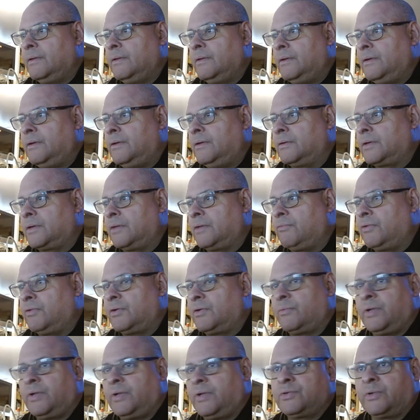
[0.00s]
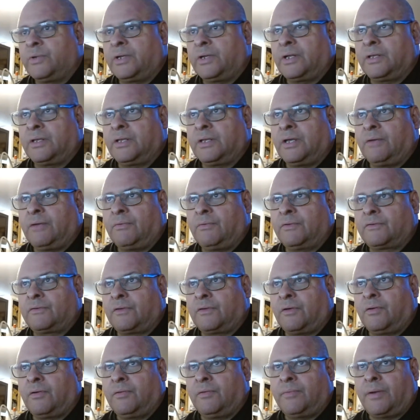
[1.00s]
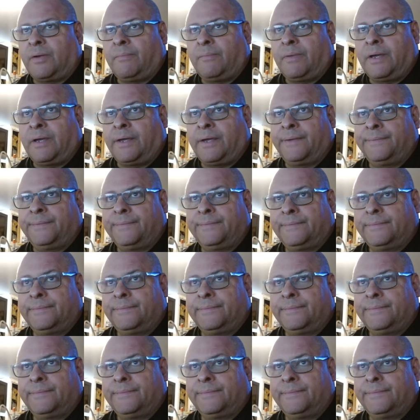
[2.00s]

Okay, runaway train on that one. Sorry, my bad.